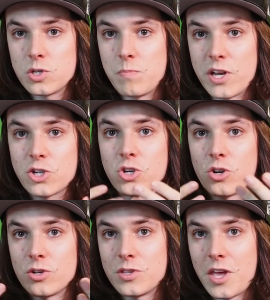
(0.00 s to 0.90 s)
just makes
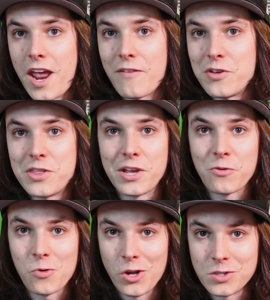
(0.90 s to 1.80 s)
sure that everything
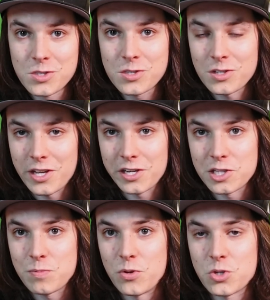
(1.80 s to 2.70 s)
runs like
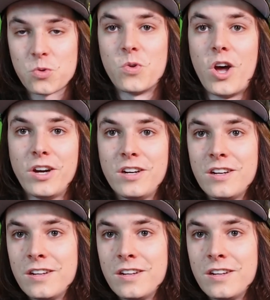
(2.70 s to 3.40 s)
it's supposed to run.